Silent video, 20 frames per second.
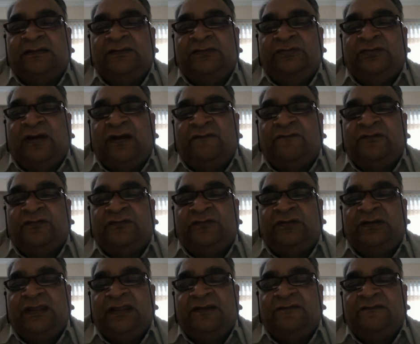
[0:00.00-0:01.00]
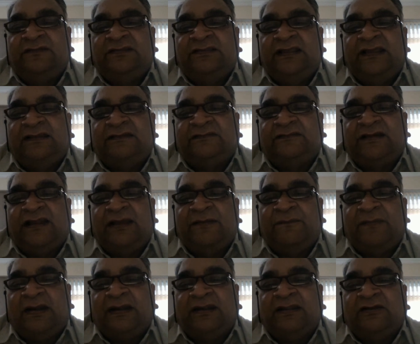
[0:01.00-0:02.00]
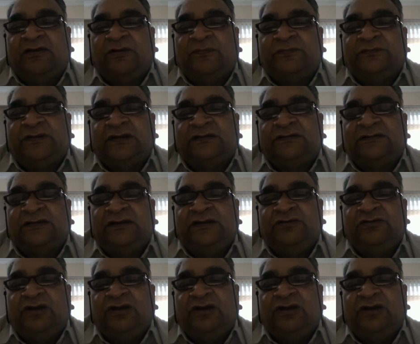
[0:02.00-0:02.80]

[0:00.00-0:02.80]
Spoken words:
you have to deal with the extrahepatic obstruction.